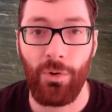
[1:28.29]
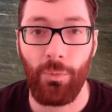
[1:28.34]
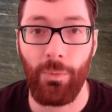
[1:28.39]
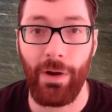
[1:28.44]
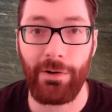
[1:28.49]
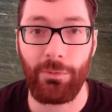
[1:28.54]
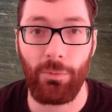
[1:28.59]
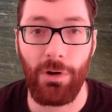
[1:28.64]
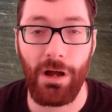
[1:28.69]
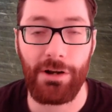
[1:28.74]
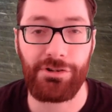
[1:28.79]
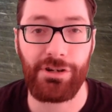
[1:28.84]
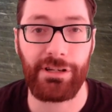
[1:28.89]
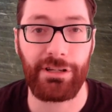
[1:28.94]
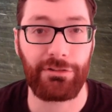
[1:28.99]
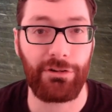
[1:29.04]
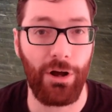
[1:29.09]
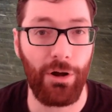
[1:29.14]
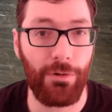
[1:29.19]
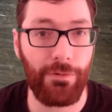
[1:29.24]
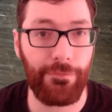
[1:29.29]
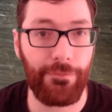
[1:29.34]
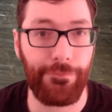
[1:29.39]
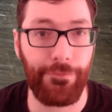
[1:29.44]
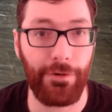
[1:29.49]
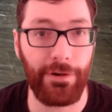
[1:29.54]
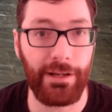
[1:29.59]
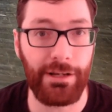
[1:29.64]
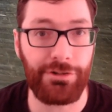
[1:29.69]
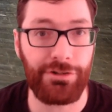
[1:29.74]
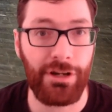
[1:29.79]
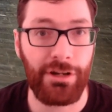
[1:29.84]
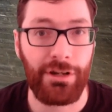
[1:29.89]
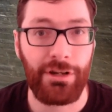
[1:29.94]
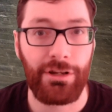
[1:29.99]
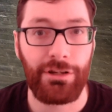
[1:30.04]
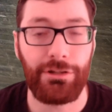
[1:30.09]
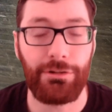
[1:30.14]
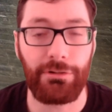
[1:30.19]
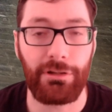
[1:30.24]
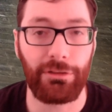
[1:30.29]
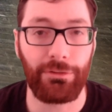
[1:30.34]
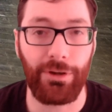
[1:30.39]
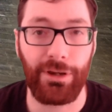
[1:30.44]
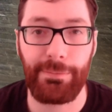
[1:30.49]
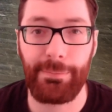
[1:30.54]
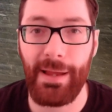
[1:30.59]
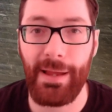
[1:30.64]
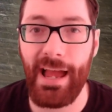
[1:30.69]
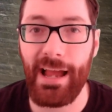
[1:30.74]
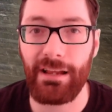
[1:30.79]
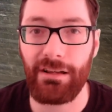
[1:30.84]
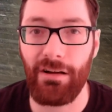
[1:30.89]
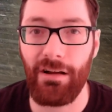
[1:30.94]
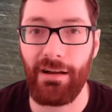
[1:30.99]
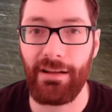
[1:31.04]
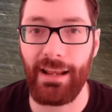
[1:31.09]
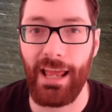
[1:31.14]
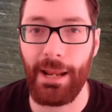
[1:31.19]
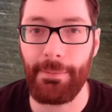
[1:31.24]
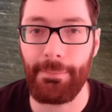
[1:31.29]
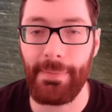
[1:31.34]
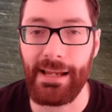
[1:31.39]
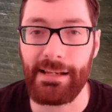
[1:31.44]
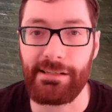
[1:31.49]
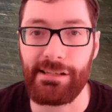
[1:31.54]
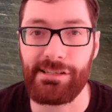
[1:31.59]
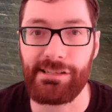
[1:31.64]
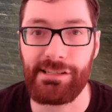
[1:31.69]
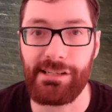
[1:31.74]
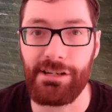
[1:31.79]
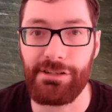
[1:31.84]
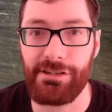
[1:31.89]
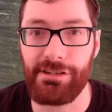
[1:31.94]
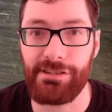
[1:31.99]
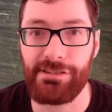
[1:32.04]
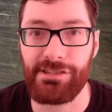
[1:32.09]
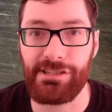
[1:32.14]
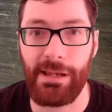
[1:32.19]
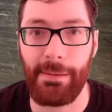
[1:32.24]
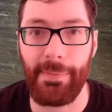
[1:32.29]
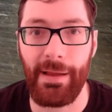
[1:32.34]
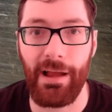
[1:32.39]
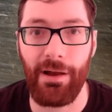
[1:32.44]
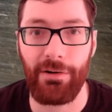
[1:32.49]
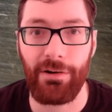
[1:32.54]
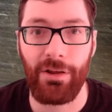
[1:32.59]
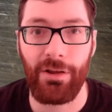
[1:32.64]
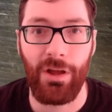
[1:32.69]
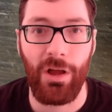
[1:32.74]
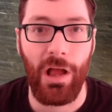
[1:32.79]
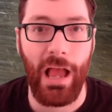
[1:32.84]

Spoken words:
when watching your own footage, you can look back on and make decisions about